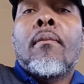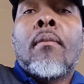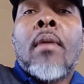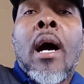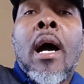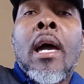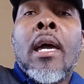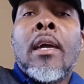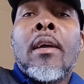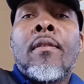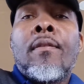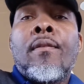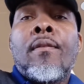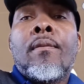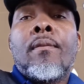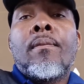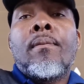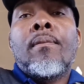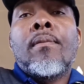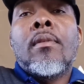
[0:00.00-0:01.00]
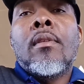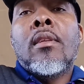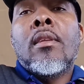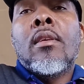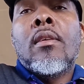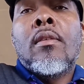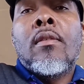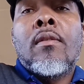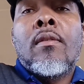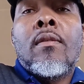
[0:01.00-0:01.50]
by
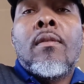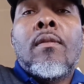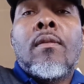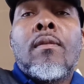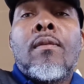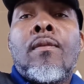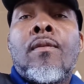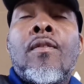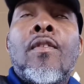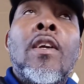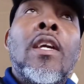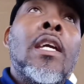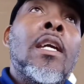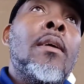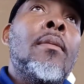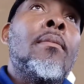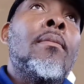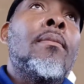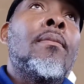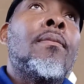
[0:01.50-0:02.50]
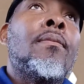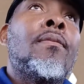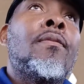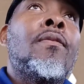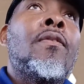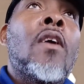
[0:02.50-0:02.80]
him